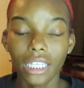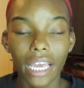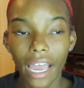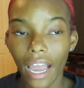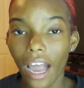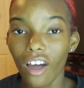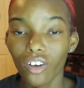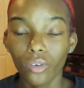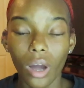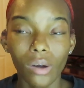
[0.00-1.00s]
that
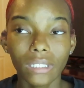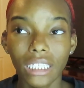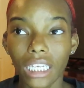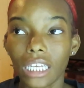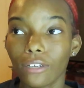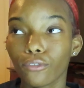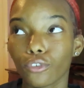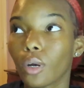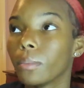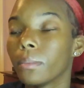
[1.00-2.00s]
I was getting
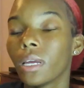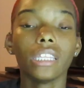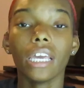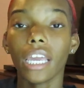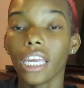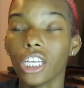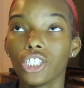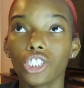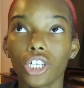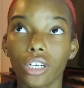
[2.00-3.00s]
from the
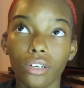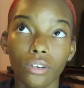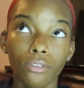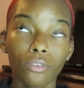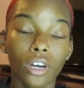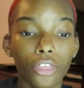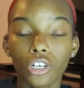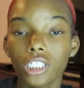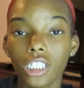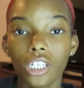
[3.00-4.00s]
age of
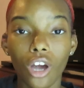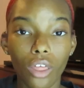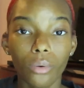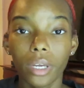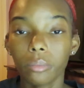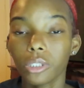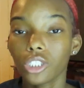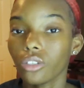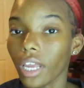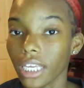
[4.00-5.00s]
13 all the way up
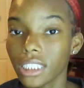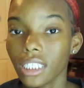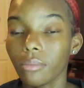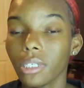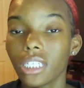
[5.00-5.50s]
until 18,